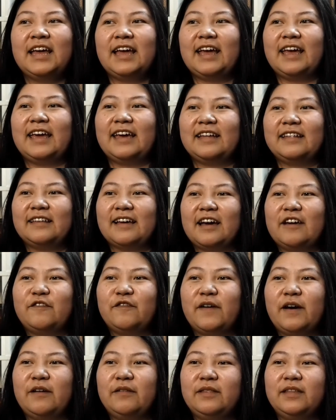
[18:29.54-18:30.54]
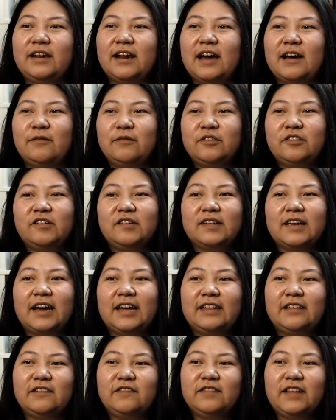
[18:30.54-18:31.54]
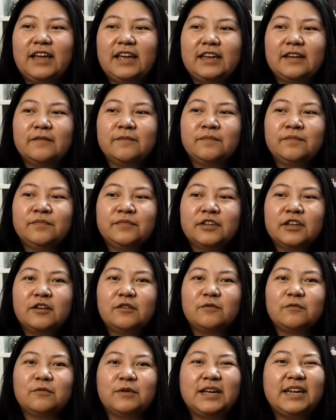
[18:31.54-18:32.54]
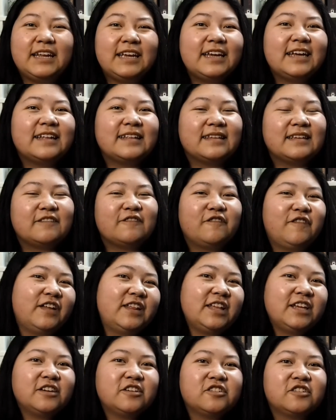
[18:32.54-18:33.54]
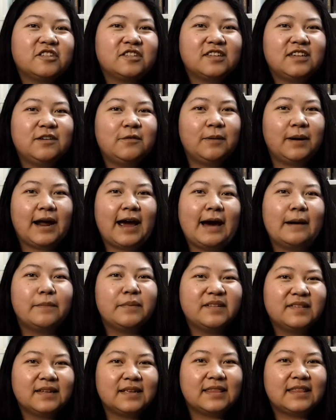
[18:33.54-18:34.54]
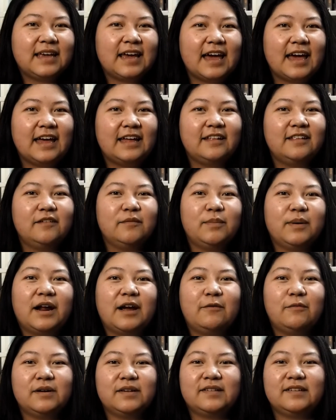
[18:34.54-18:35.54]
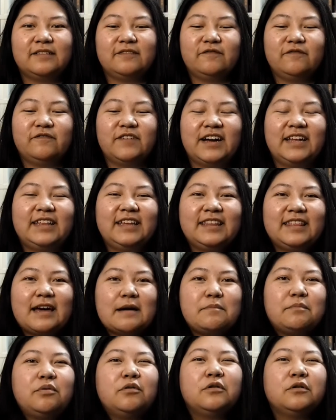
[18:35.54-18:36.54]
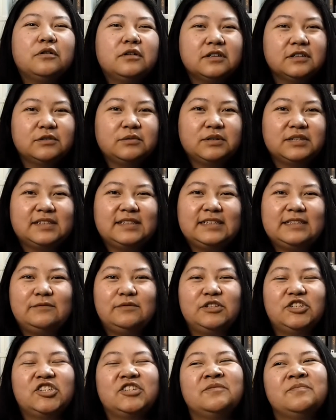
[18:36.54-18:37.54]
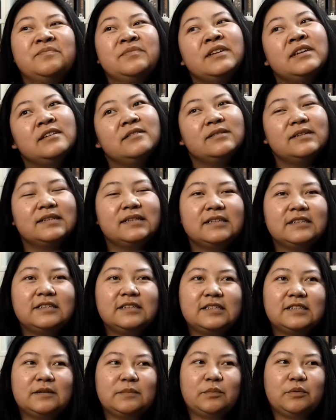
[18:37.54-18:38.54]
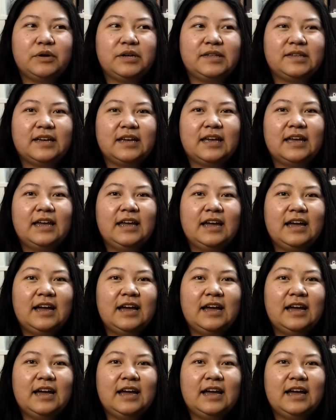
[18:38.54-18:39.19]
And I found that I was just kind of like reading it to finish to see what happens at the end, but I wasn't finding that pull towards it, which was a little disappointing.